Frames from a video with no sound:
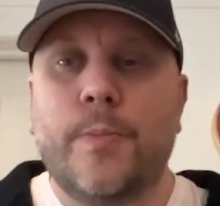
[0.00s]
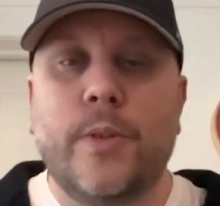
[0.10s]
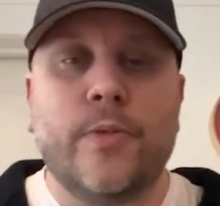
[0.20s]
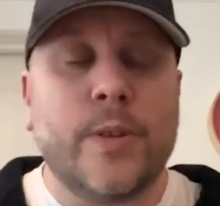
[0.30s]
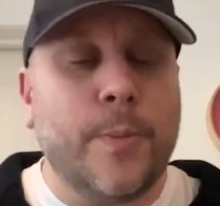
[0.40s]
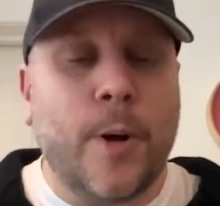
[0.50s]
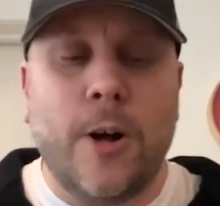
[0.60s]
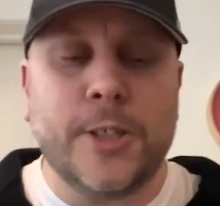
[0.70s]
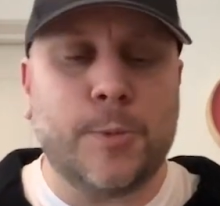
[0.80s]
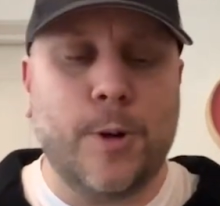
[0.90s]
The, the
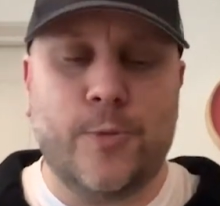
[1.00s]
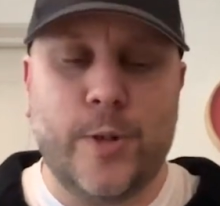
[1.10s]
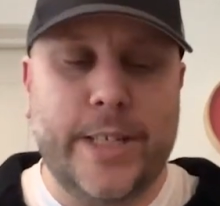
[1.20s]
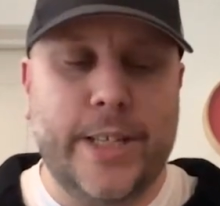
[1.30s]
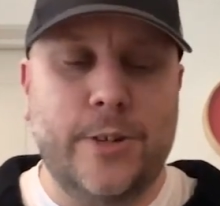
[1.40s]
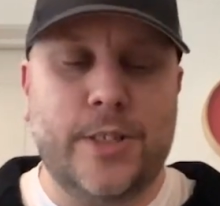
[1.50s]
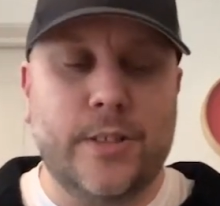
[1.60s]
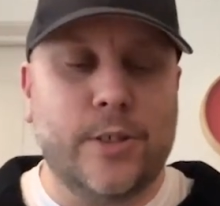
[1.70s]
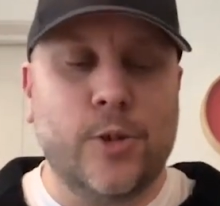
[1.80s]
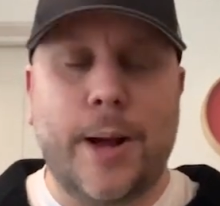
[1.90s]
password reuse
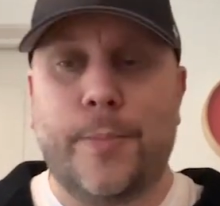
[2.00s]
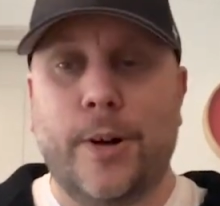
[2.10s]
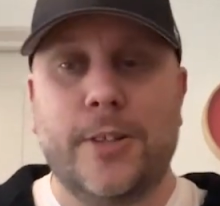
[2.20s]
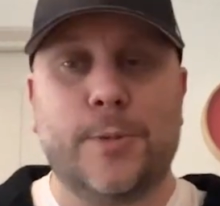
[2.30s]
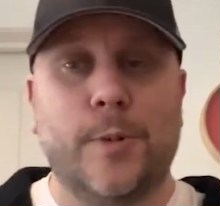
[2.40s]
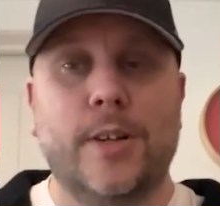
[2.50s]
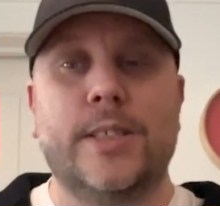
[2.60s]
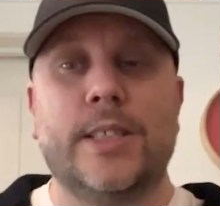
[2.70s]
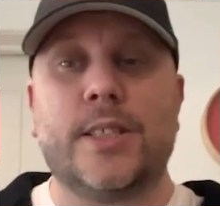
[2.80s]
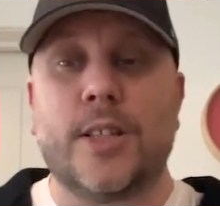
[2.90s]
and the crap
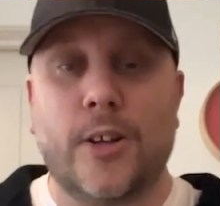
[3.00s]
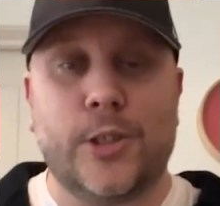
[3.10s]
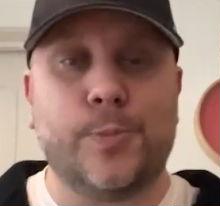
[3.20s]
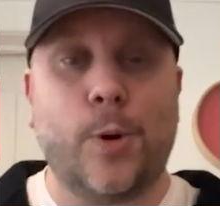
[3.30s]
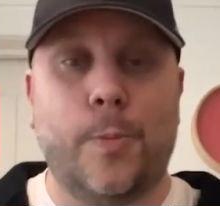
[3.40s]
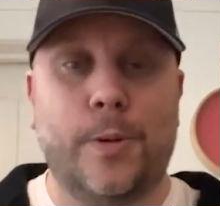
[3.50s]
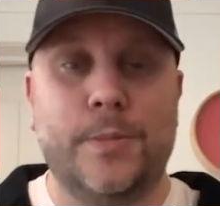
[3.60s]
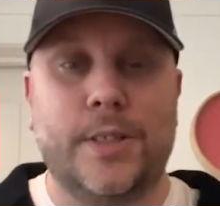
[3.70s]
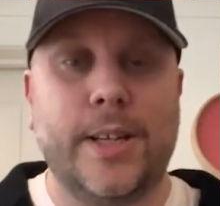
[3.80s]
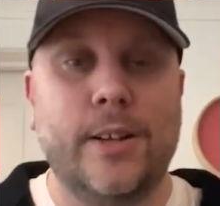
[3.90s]
passwords is such a
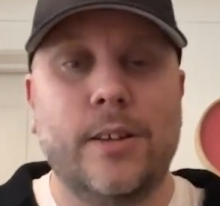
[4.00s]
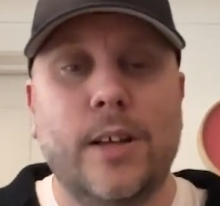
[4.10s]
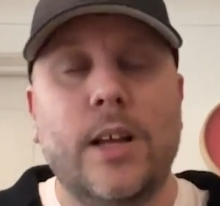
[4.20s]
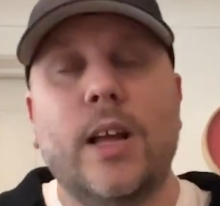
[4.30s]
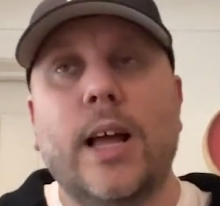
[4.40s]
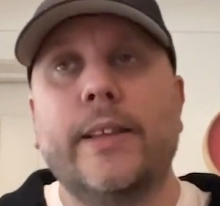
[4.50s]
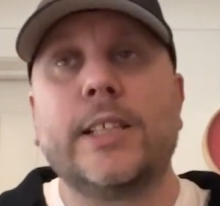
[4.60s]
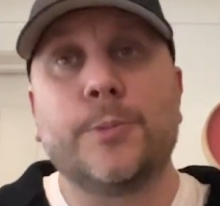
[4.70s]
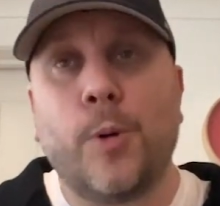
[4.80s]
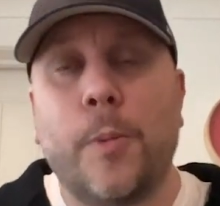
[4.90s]
problem still. And
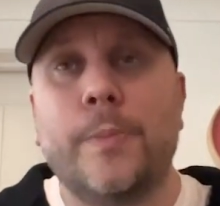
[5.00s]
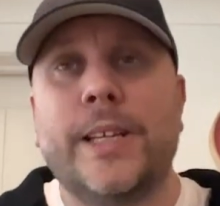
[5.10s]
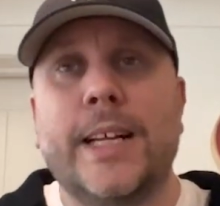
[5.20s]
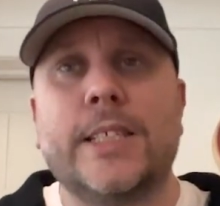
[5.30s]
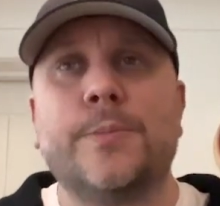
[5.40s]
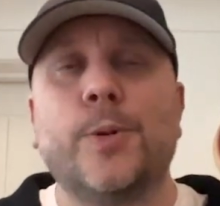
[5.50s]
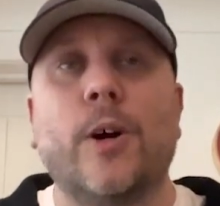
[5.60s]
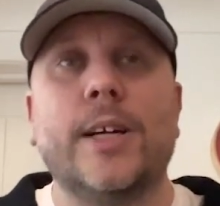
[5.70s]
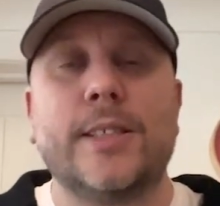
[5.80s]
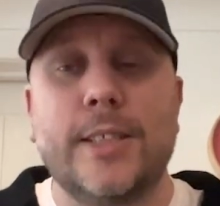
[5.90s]
that's a problem in
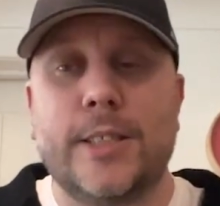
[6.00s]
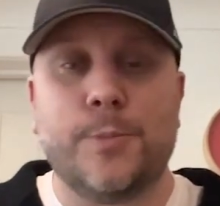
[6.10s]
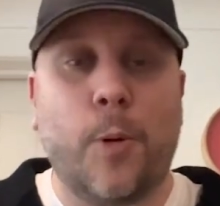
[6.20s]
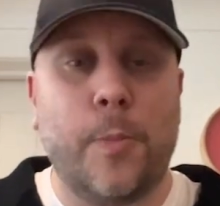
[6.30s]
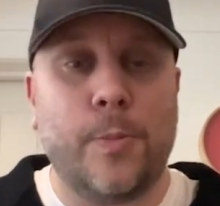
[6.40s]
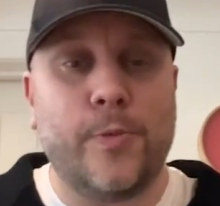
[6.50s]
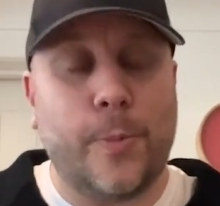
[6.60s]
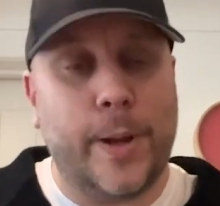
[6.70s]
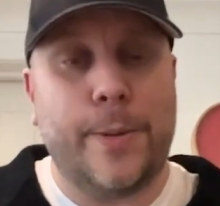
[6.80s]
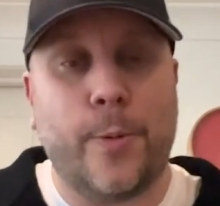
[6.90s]
enterprise, and it's a problem
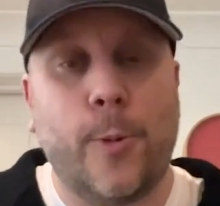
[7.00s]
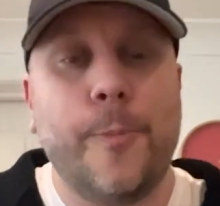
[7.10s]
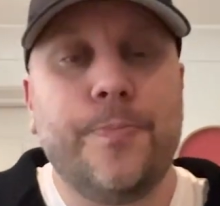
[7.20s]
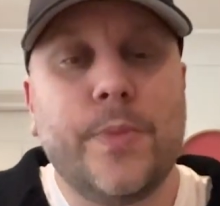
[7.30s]
for people.